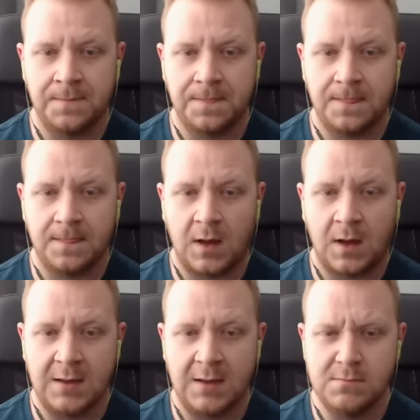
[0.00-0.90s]

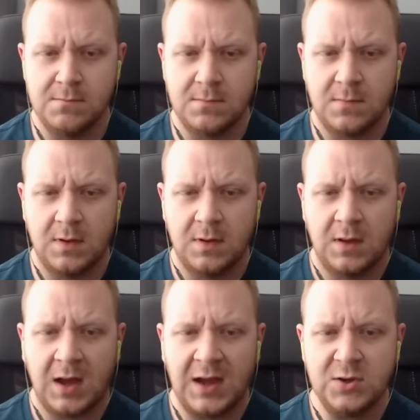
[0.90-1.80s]
I
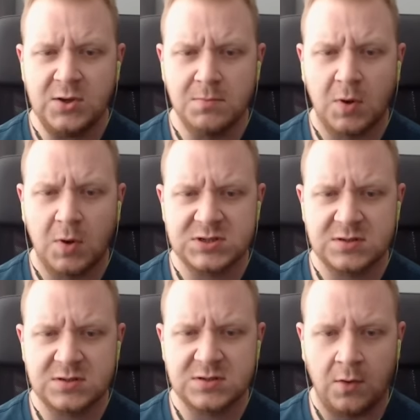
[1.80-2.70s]
do most of my
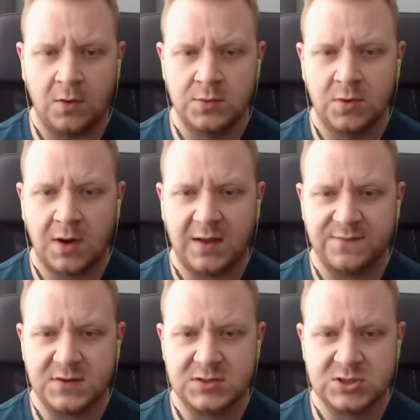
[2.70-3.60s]
own
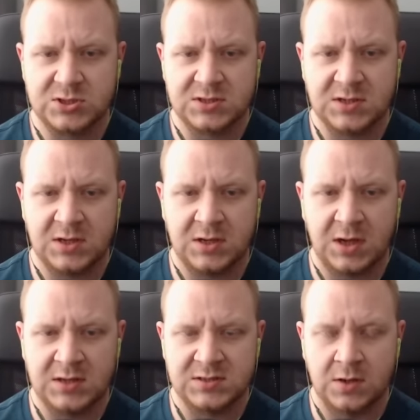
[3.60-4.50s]
graphics, just to let you guys
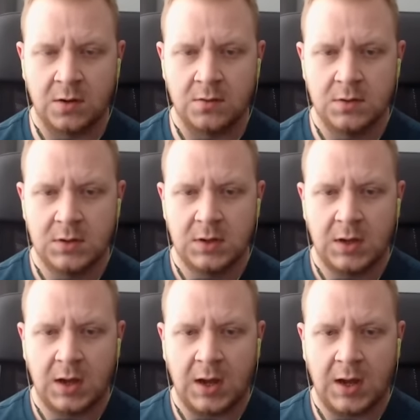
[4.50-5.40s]
know,
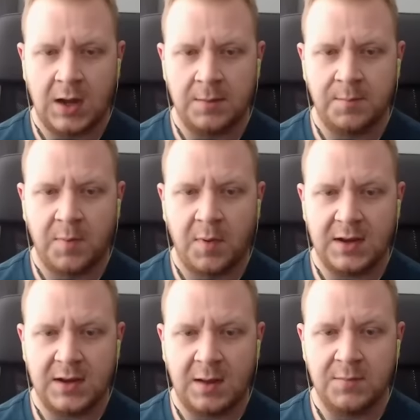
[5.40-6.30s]
but
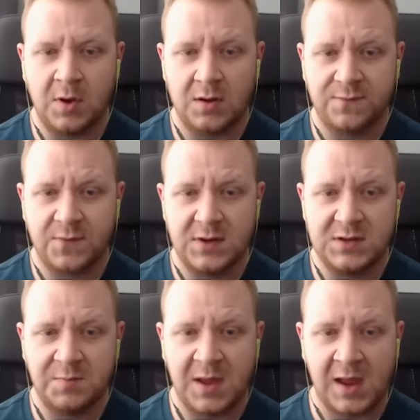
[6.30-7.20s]
I'm not afraid to
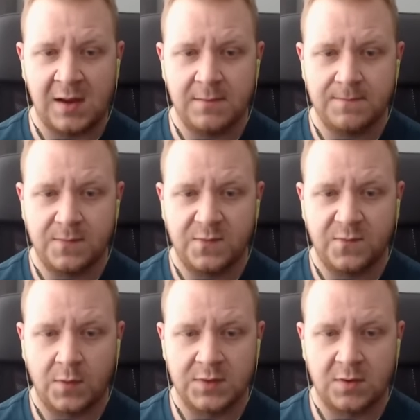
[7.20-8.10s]
pay for
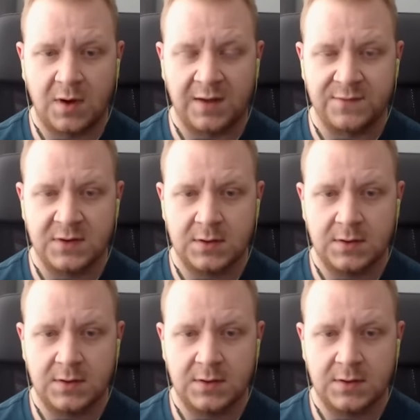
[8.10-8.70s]
the graphic.